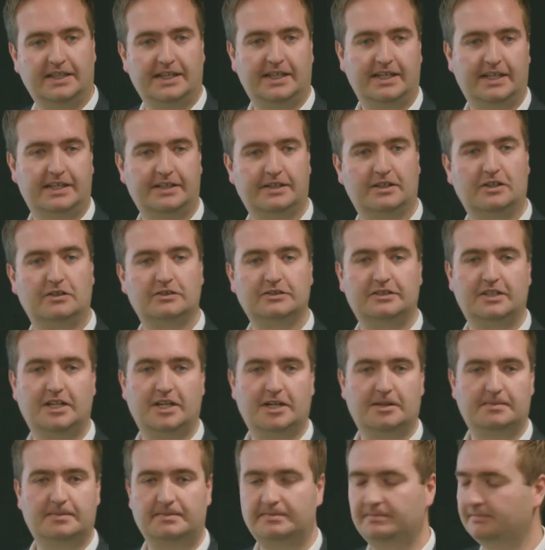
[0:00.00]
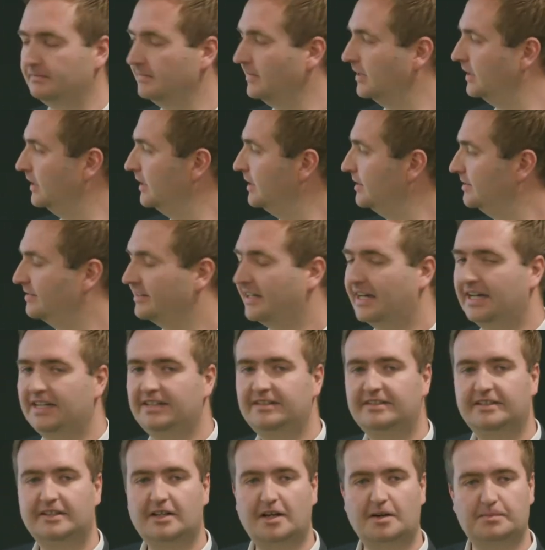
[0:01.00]
in long-term
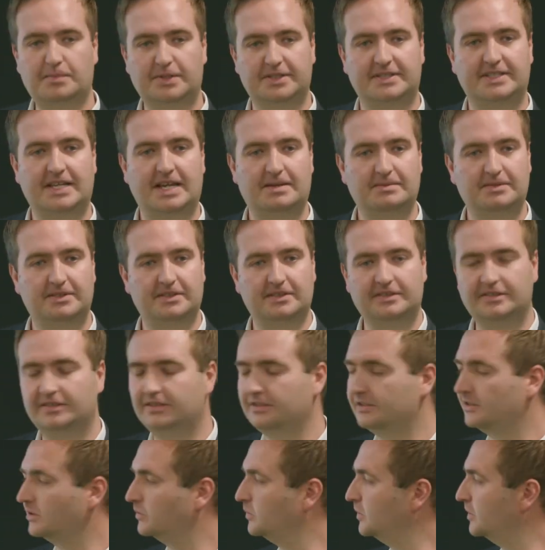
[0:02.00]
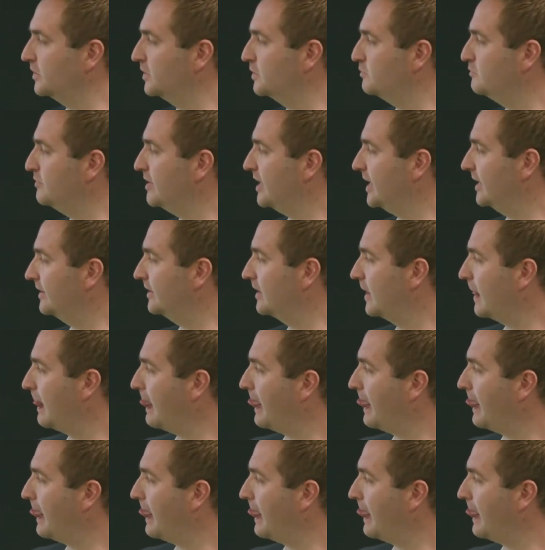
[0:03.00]
changing our perceptions towards a brand,